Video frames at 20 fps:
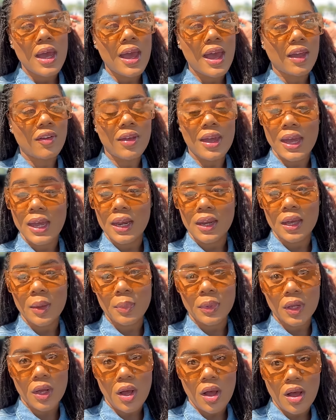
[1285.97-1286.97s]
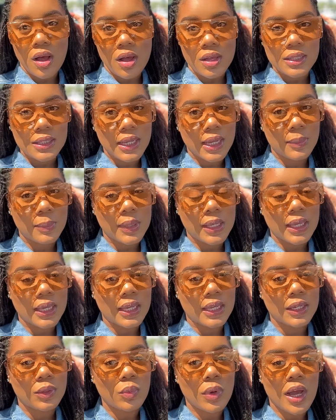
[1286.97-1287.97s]
I've had a couple of calls come
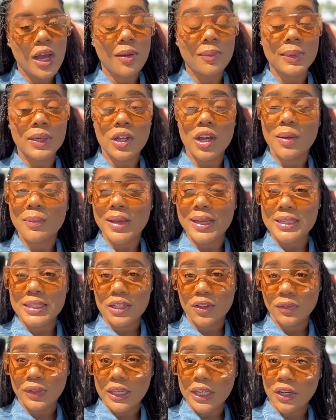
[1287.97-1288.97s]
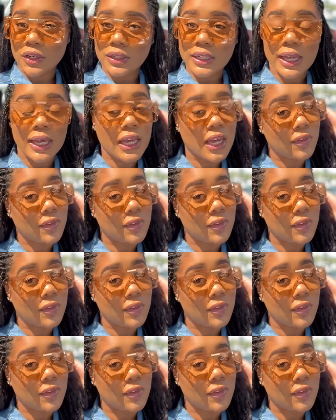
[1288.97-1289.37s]
in while I've been on my self-care day.